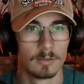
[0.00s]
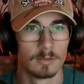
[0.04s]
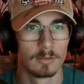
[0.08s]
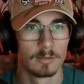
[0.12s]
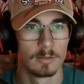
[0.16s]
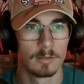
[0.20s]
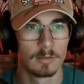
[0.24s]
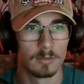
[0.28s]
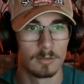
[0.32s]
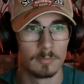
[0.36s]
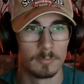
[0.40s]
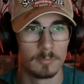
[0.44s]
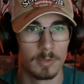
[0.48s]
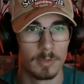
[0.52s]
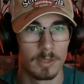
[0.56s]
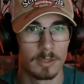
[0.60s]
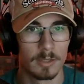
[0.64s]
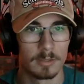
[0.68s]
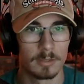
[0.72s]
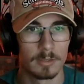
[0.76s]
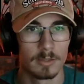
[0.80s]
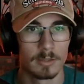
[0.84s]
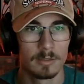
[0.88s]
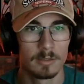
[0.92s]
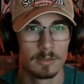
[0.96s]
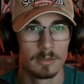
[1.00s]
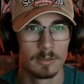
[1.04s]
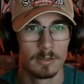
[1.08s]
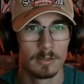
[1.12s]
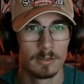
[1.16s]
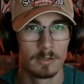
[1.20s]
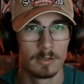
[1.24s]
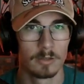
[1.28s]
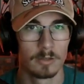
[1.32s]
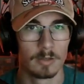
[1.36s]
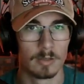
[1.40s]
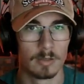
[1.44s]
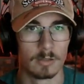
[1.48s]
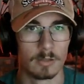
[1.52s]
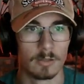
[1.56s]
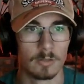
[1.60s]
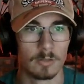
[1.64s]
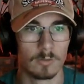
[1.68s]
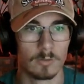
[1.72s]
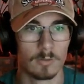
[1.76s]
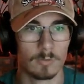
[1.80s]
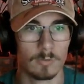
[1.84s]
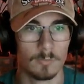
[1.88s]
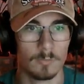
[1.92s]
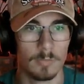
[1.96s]
Getting back in here, gotta go
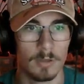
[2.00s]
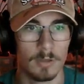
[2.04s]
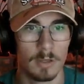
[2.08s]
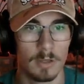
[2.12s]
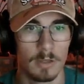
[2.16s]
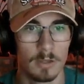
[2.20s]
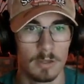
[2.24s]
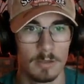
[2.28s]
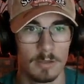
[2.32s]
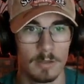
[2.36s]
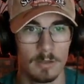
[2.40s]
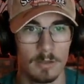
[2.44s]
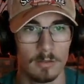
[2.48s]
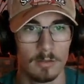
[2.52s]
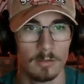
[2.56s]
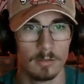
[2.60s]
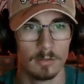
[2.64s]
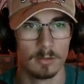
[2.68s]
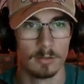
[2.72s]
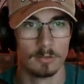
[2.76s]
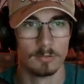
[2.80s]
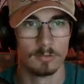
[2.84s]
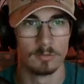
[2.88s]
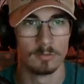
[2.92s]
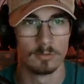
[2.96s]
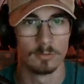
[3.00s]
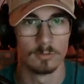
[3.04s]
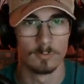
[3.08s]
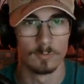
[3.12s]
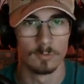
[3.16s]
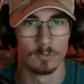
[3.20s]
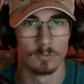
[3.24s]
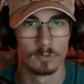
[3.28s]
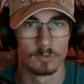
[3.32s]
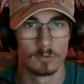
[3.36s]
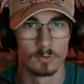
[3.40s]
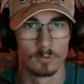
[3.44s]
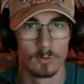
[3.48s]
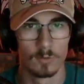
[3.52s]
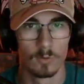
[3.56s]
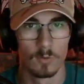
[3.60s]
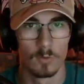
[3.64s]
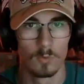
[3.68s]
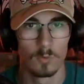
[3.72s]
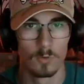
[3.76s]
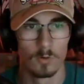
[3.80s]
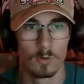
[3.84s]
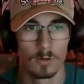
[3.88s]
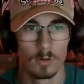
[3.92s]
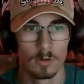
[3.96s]
to bed, listen to him
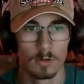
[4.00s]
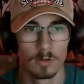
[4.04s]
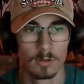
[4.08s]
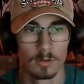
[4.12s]
snore.